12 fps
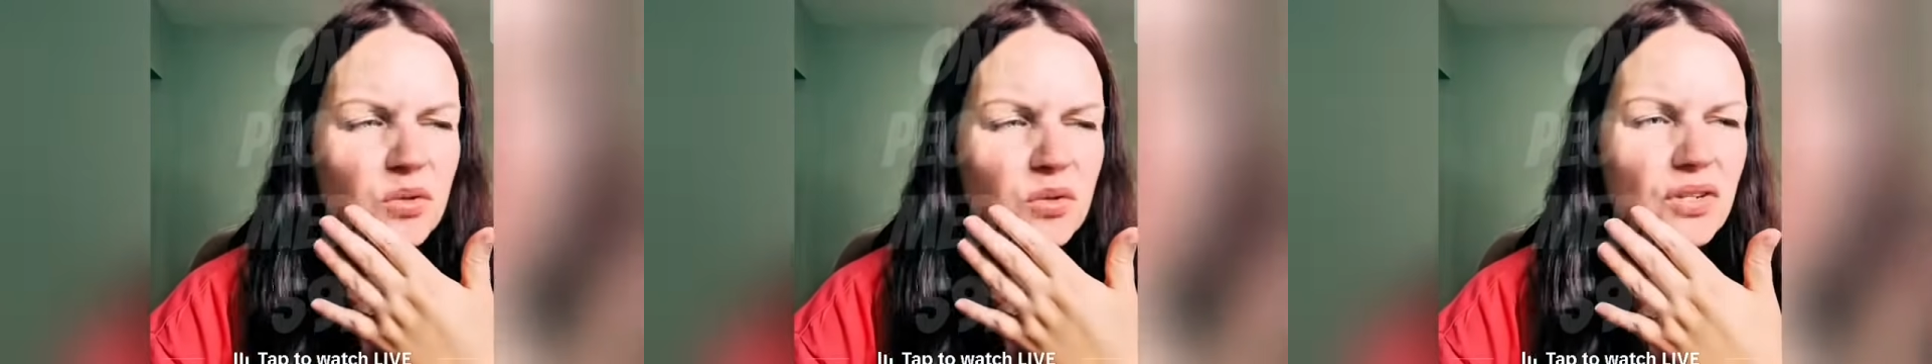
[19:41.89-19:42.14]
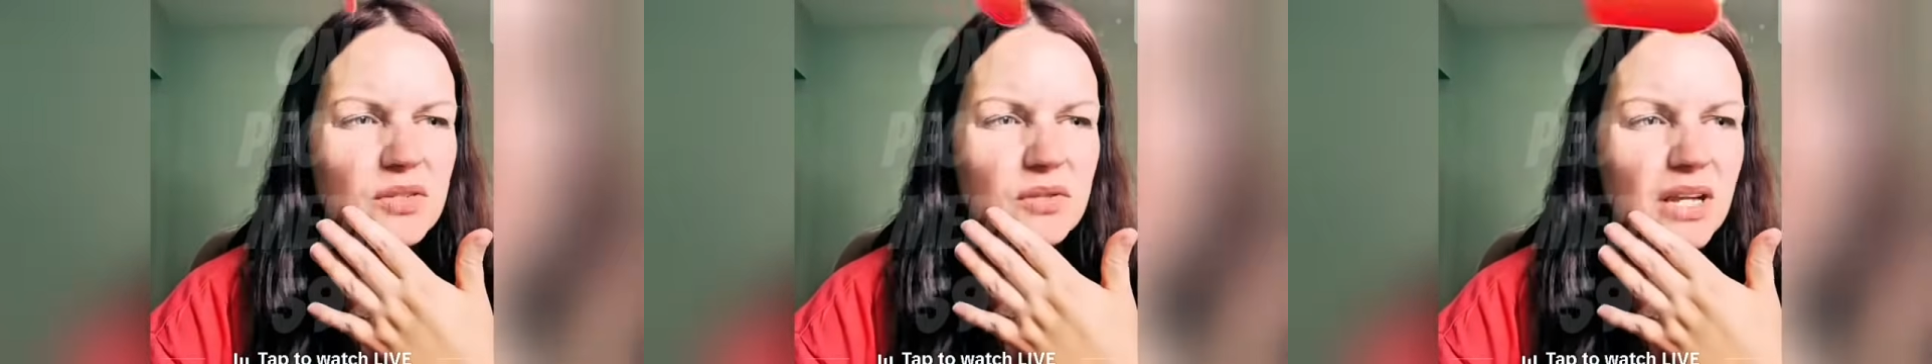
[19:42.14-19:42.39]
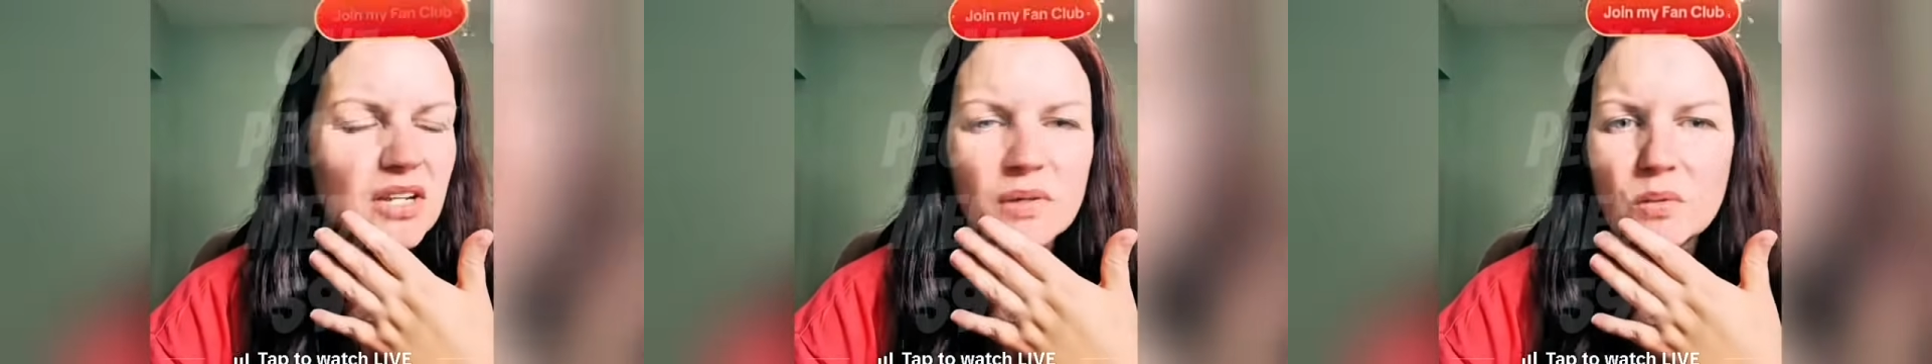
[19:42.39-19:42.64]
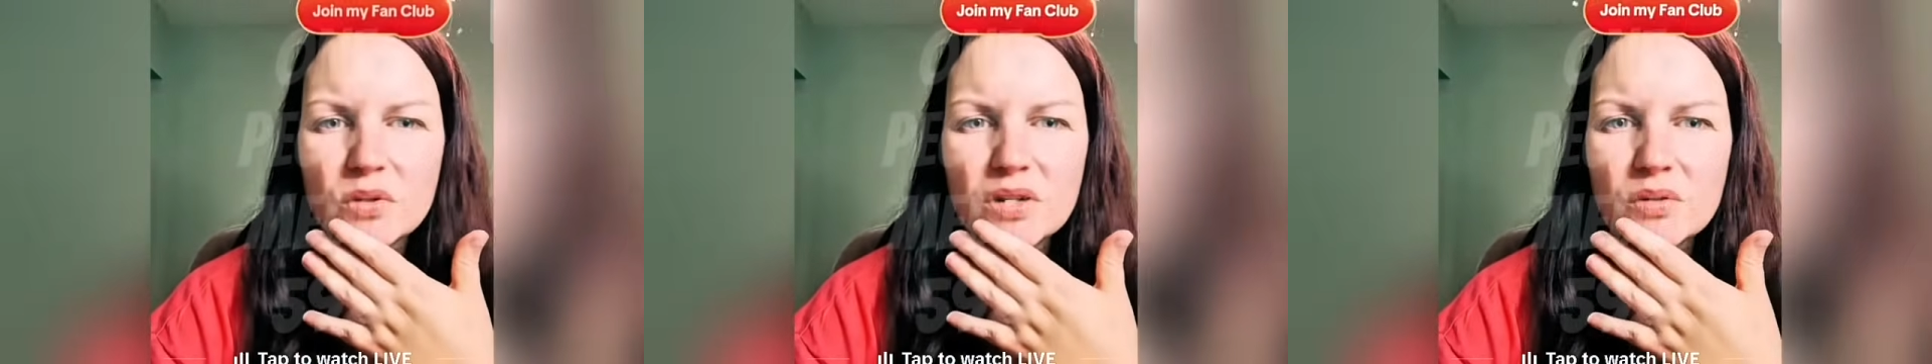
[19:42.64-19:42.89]
Not
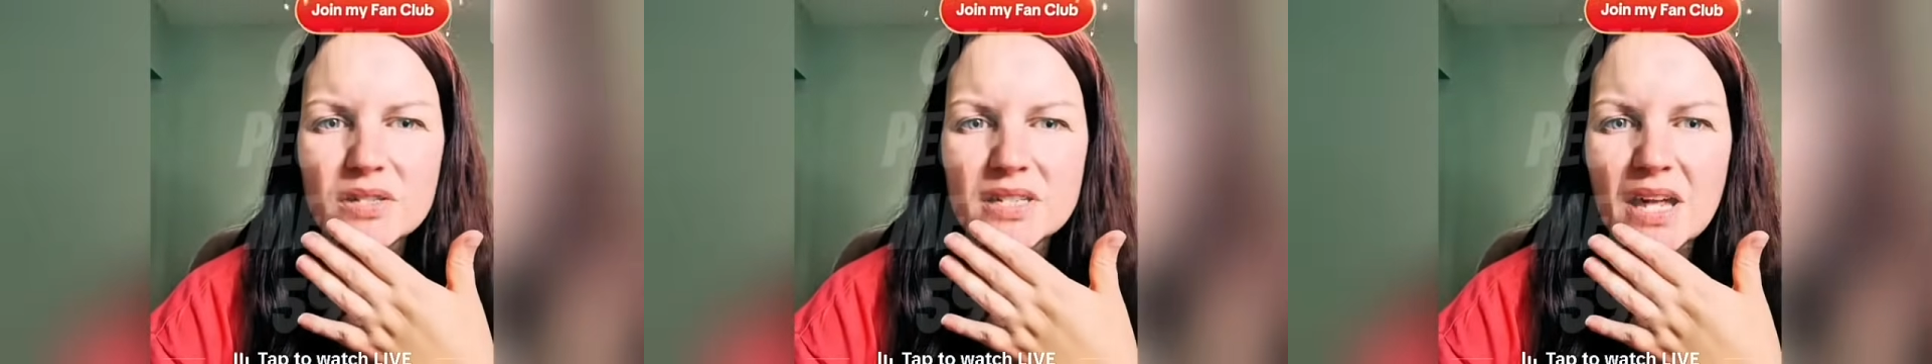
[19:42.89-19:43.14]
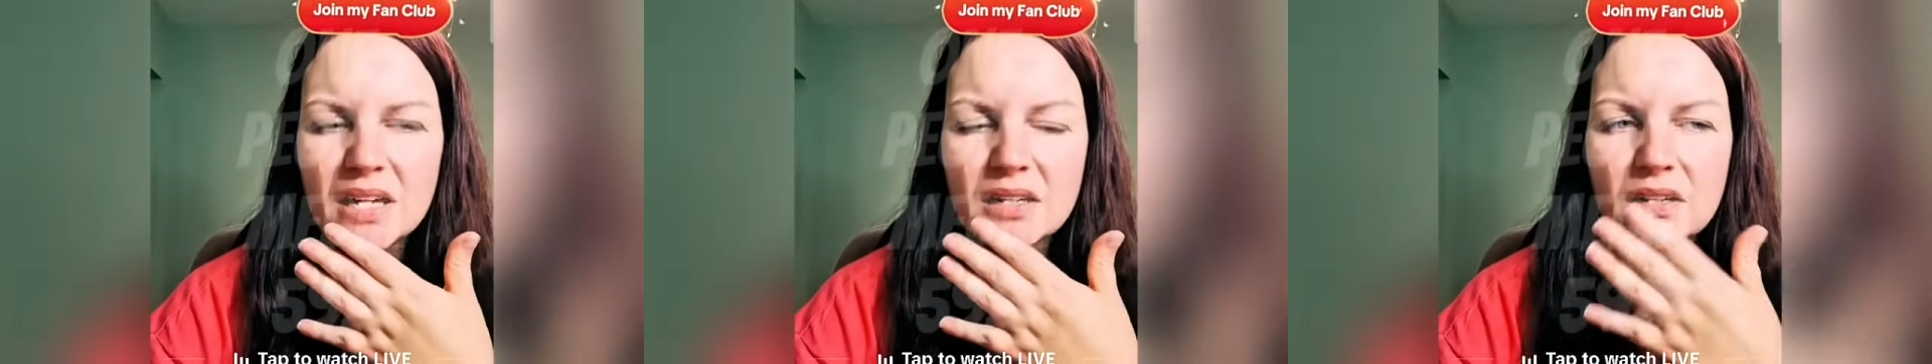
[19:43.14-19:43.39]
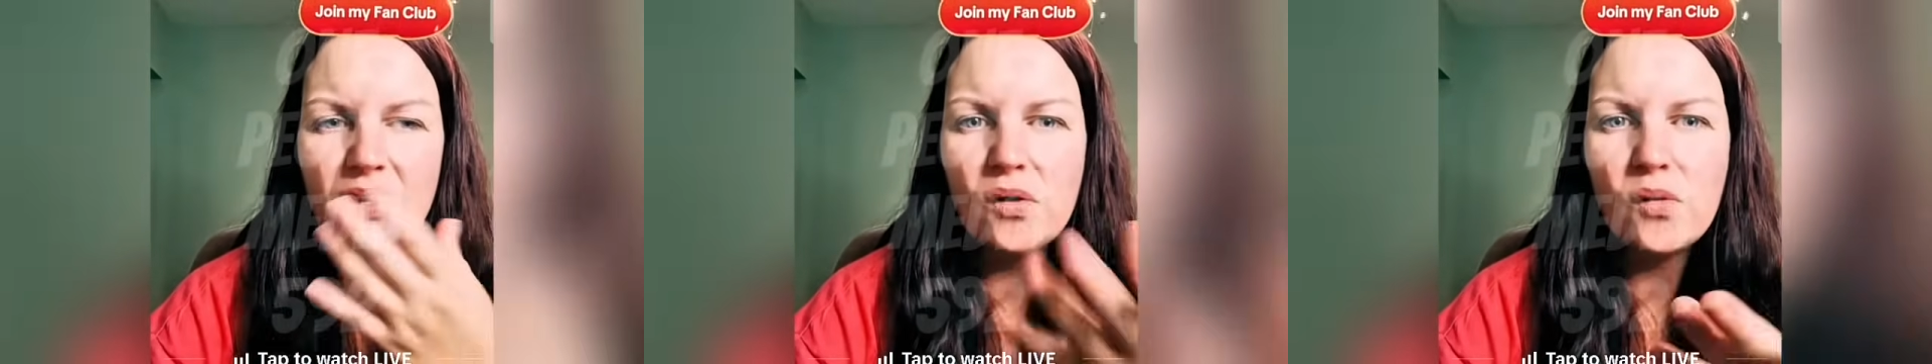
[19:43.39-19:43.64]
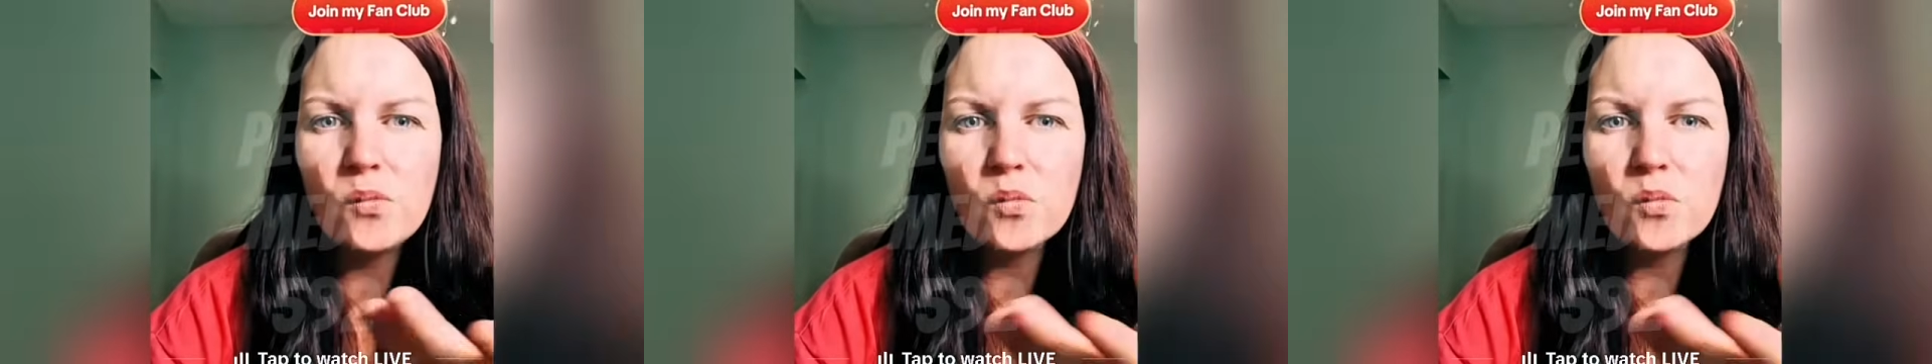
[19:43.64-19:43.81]
THB. What do I want to say?